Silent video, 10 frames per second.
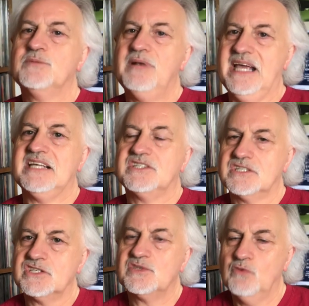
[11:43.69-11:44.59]
place.
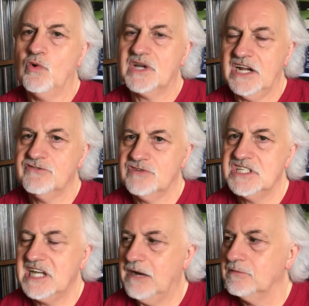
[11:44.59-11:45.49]
It's a small country
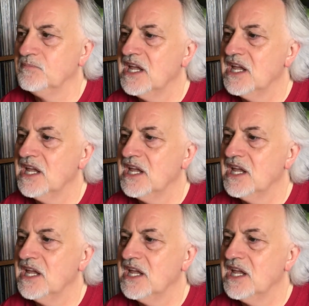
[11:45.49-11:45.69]
town.